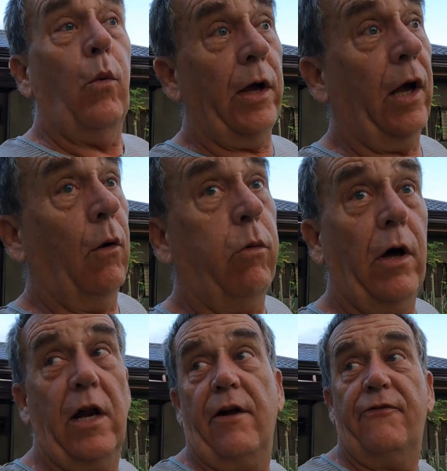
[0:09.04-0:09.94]
Well,
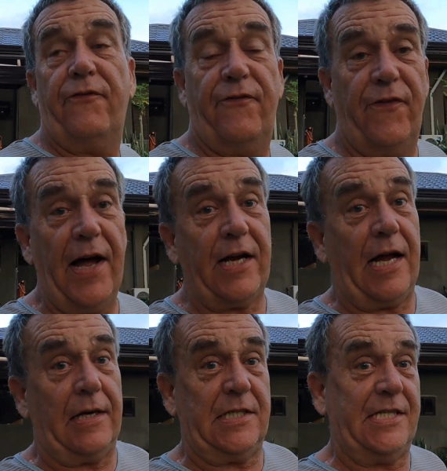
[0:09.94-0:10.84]
what a
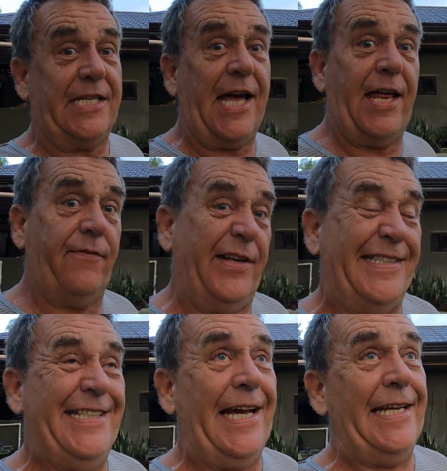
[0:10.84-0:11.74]
fucker start of a
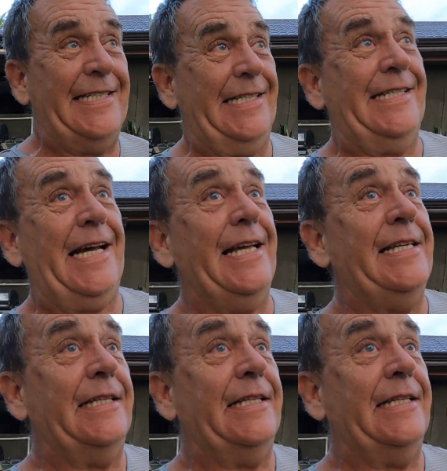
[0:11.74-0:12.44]
day today